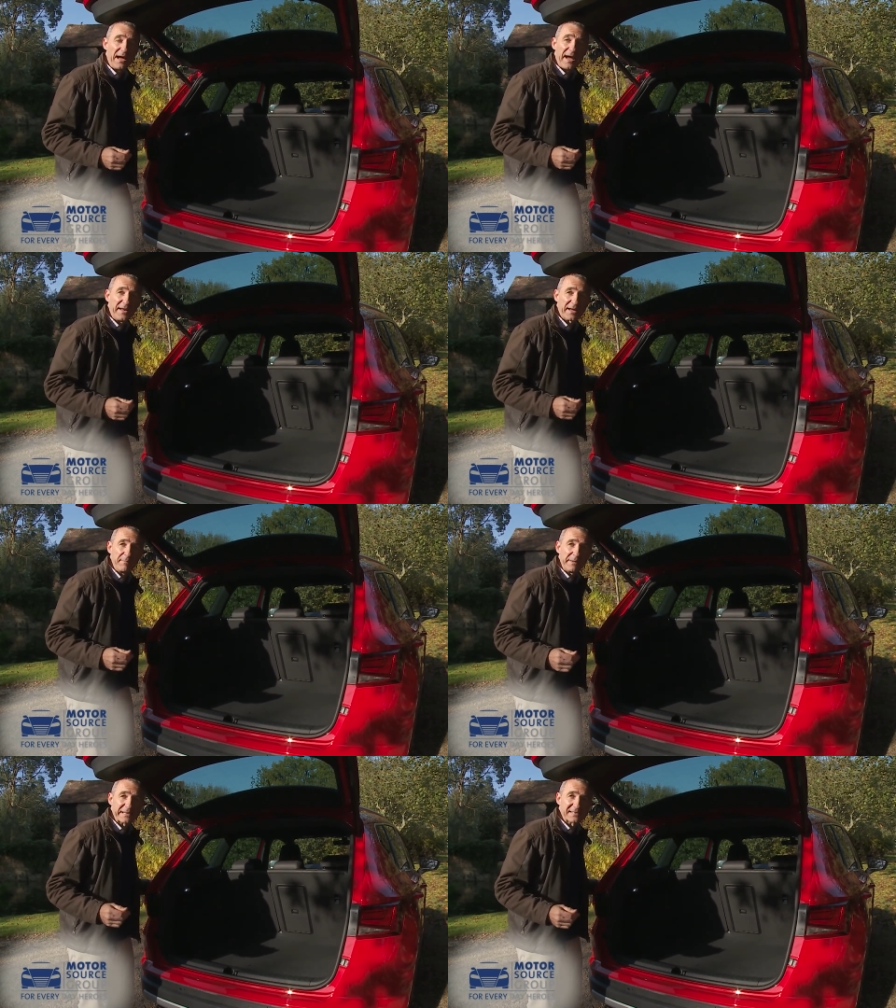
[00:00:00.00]
and it
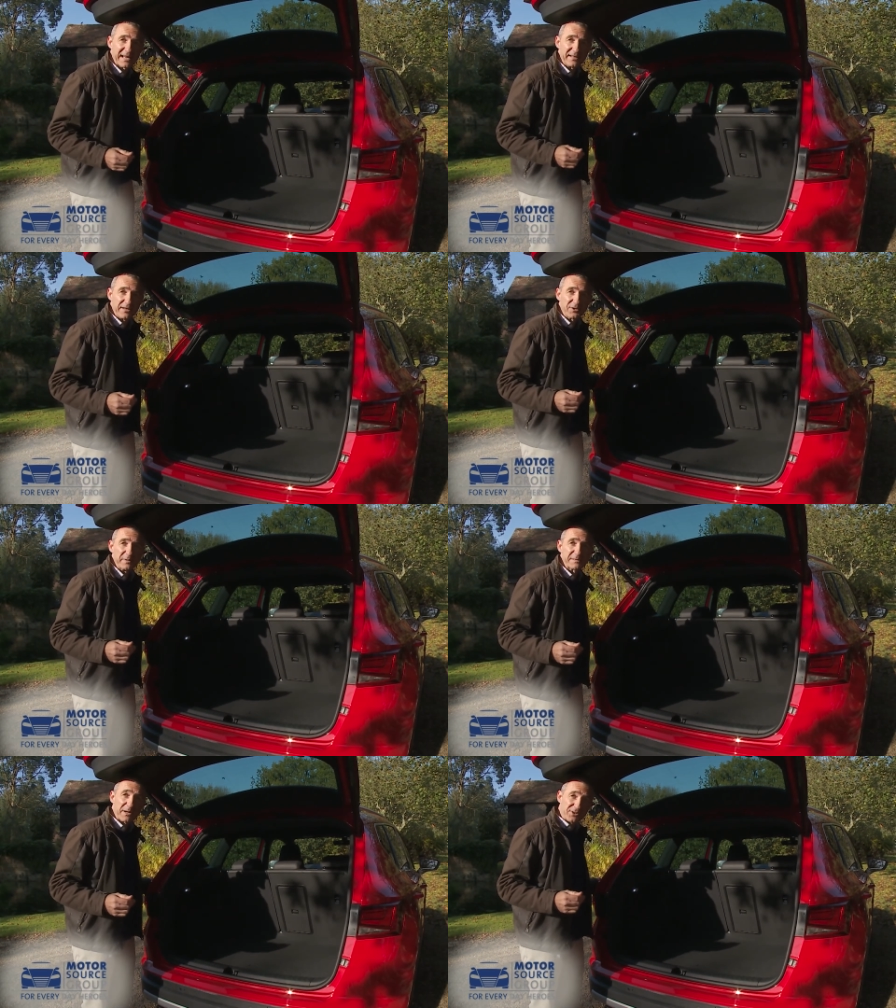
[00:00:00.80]
can be extended to
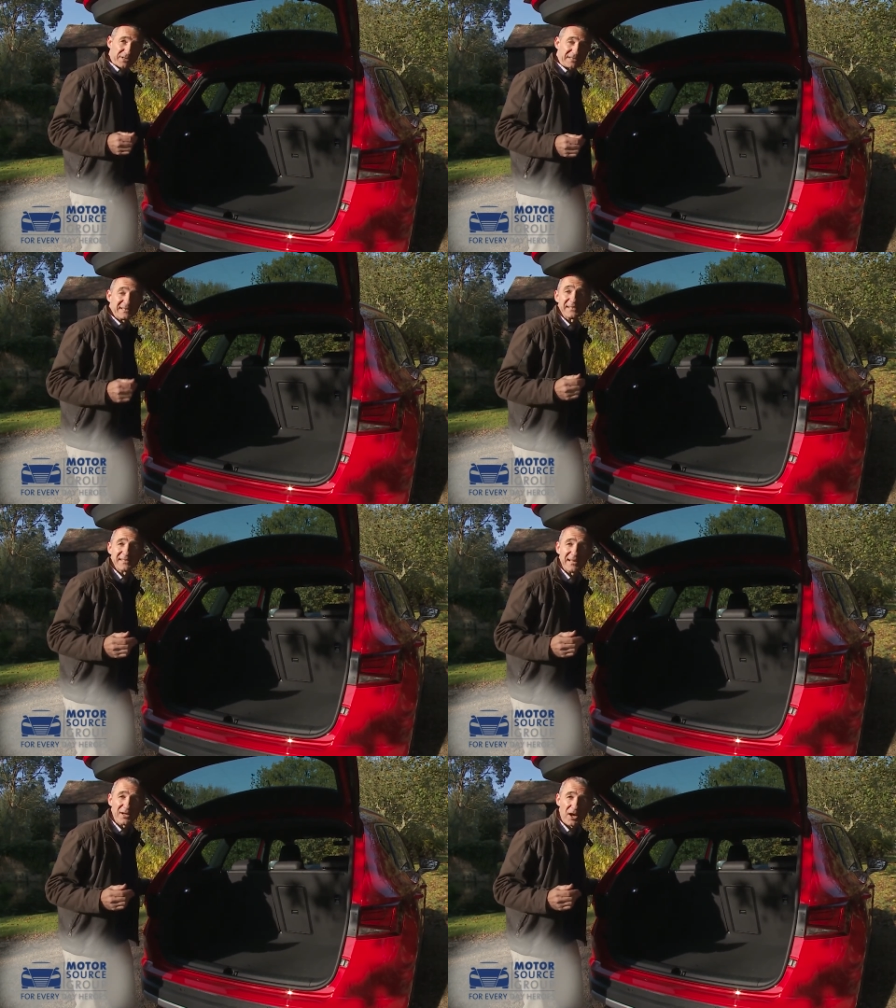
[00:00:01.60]
as much as
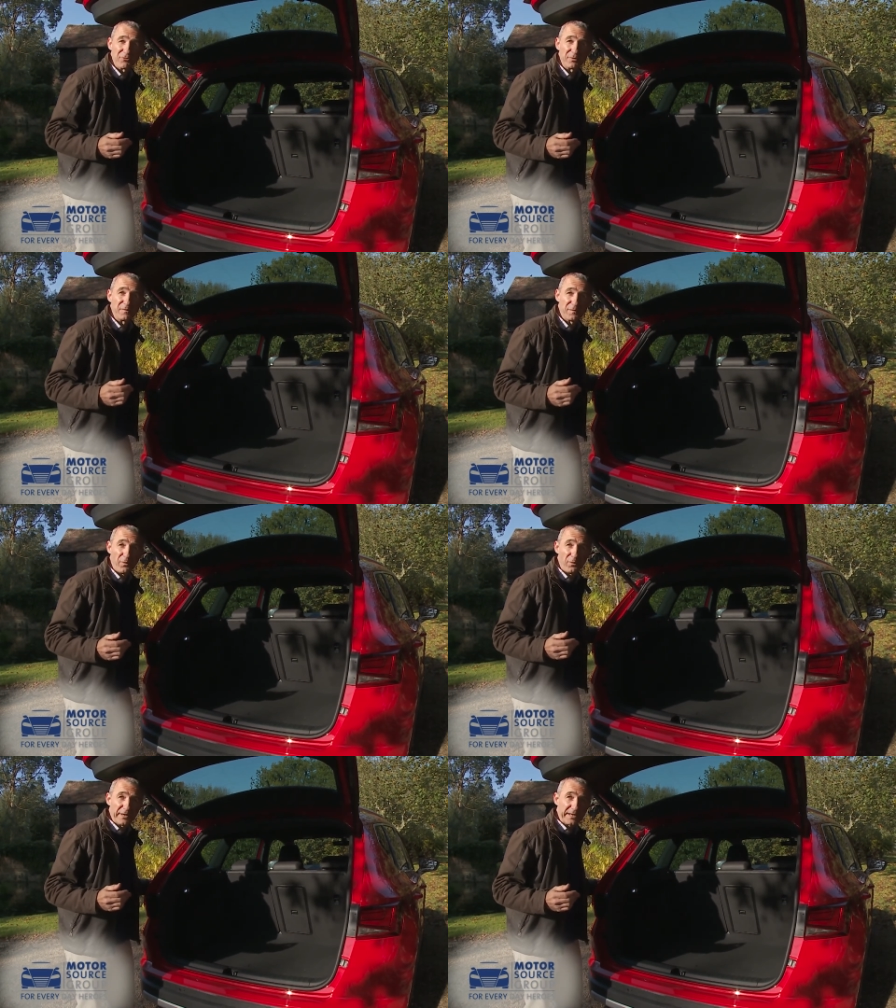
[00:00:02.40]

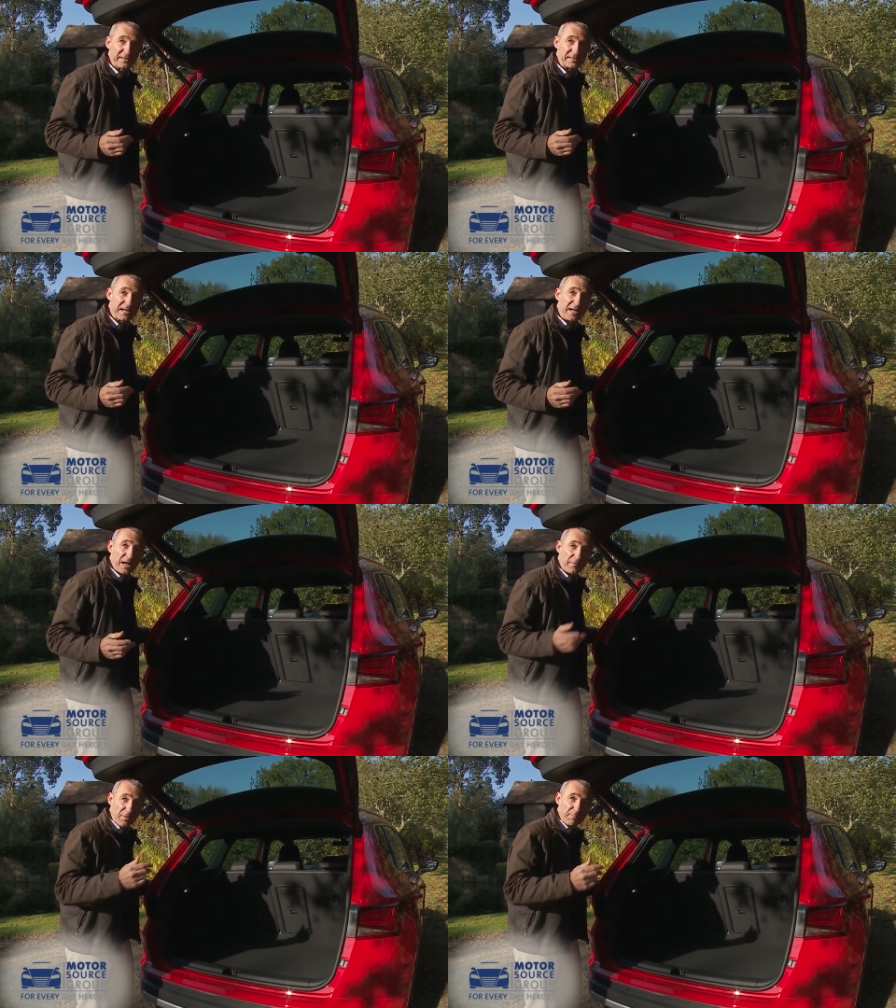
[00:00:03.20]
1,604 litres
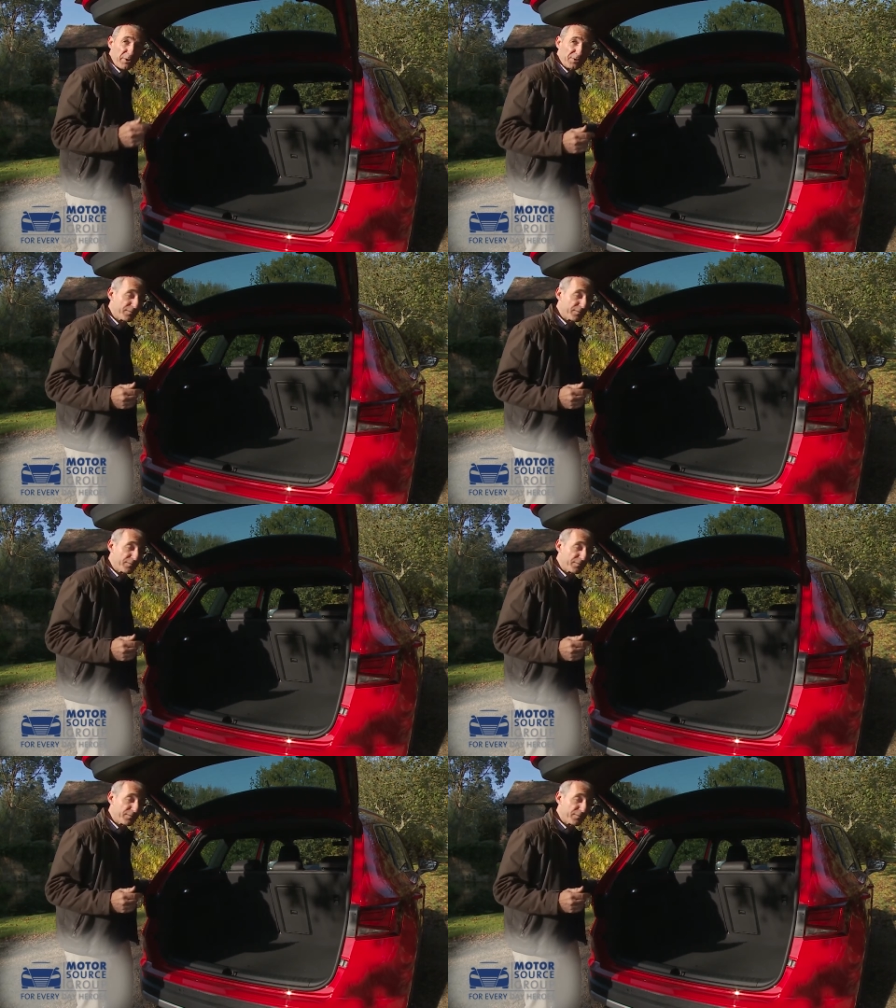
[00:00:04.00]
if you push